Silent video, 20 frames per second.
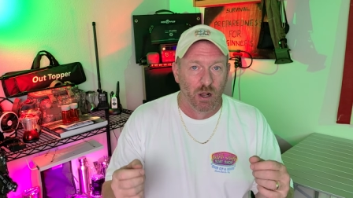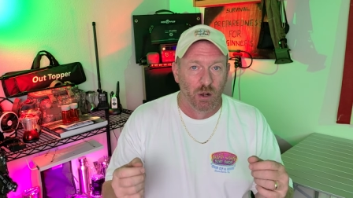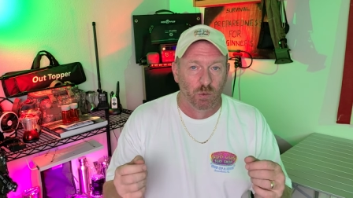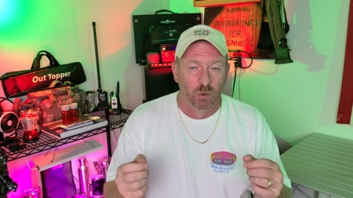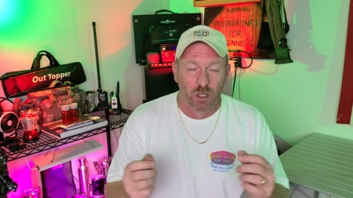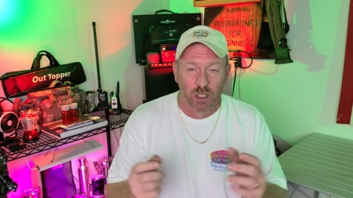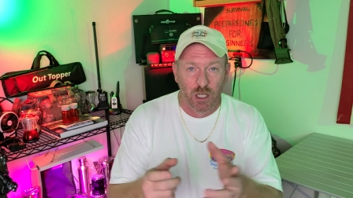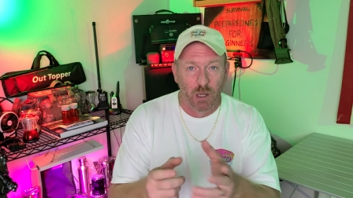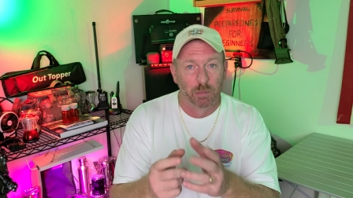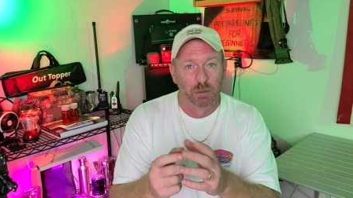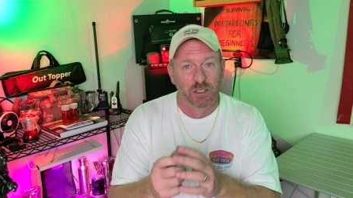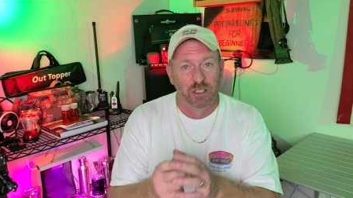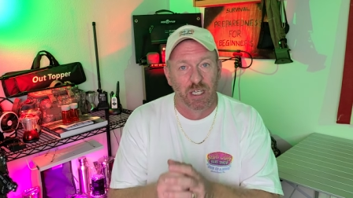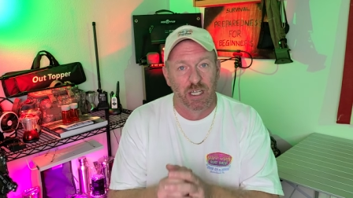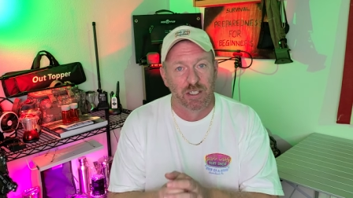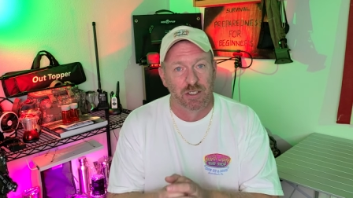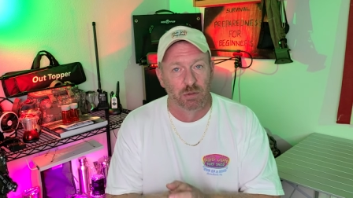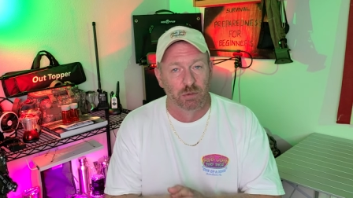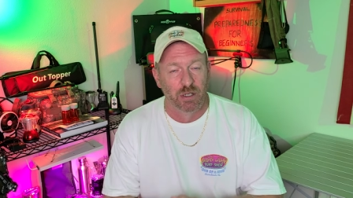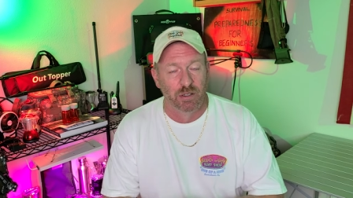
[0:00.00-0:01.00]
We're a couple
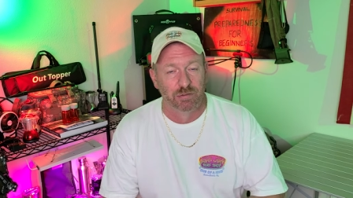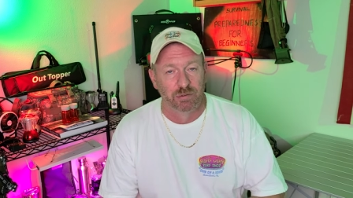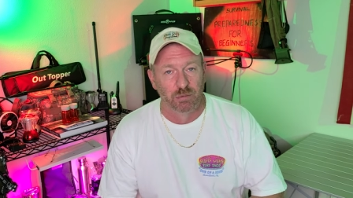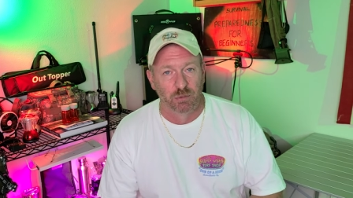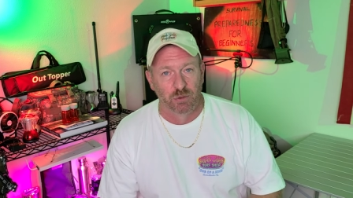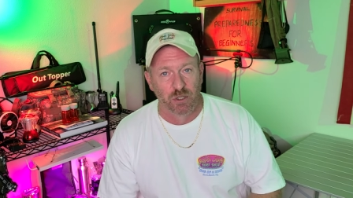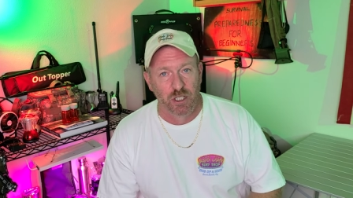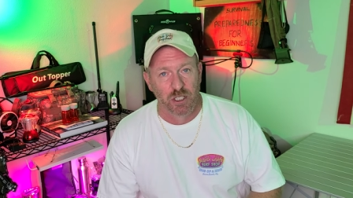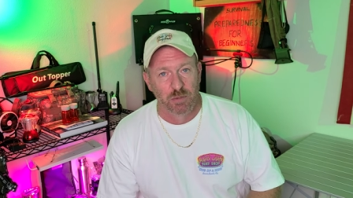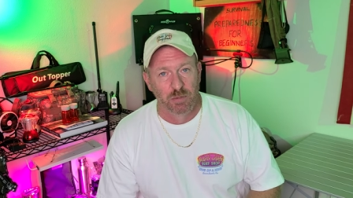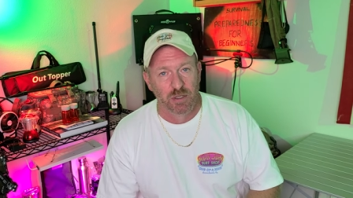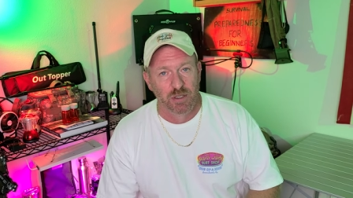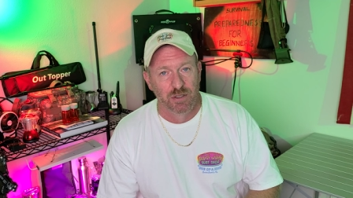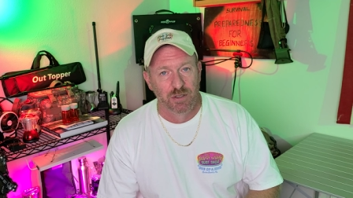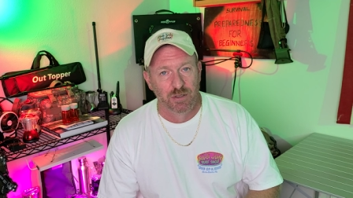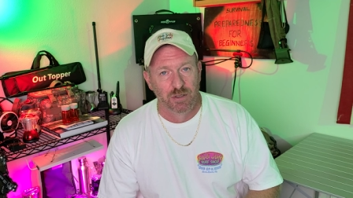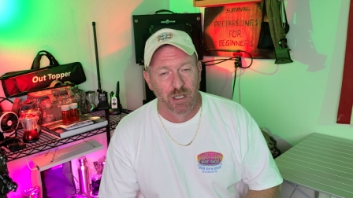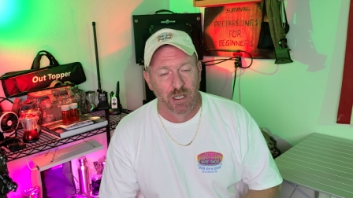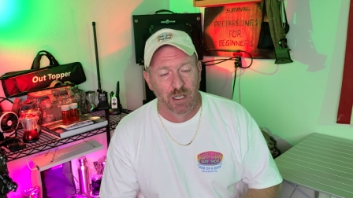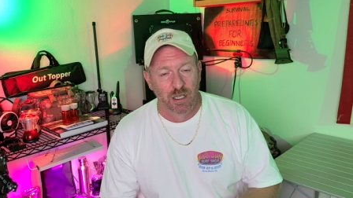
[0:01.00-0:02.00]
days away from
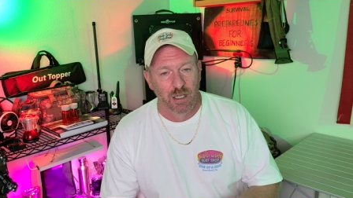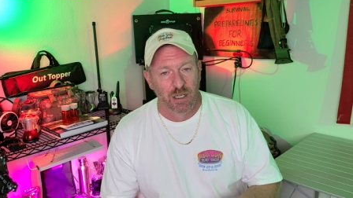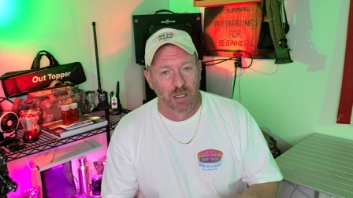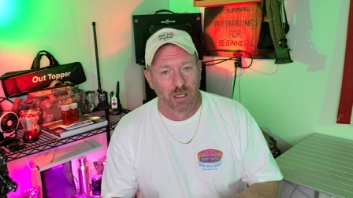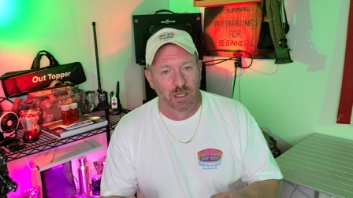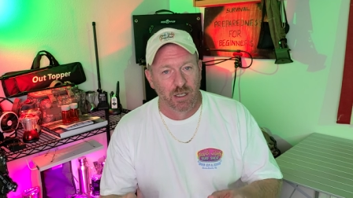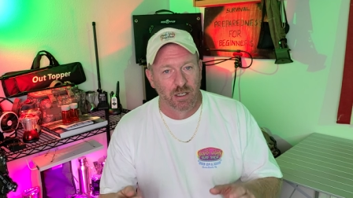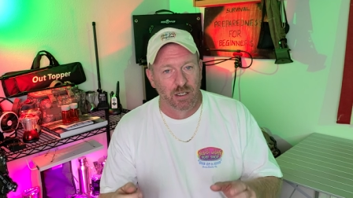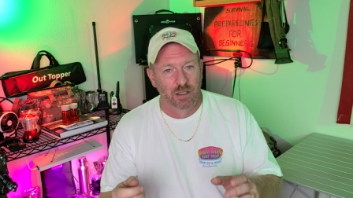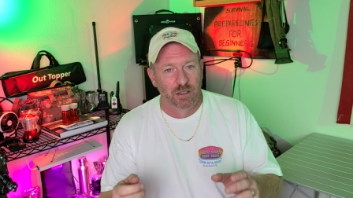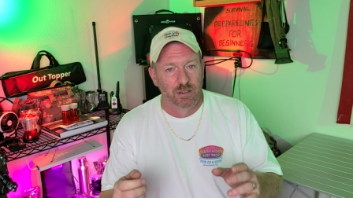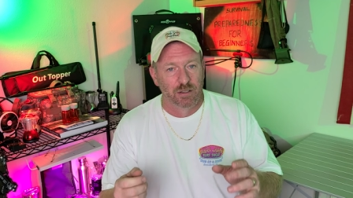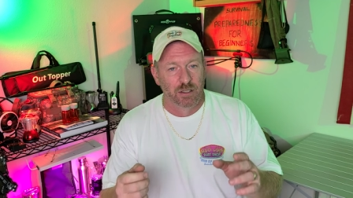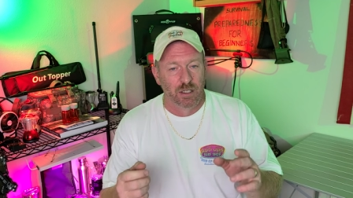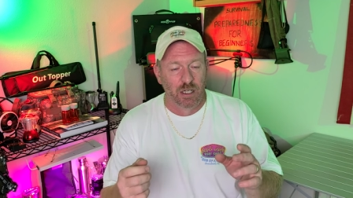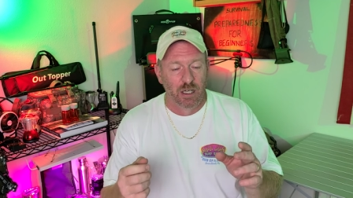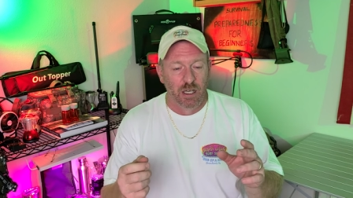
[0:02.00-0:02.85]
Christmas, and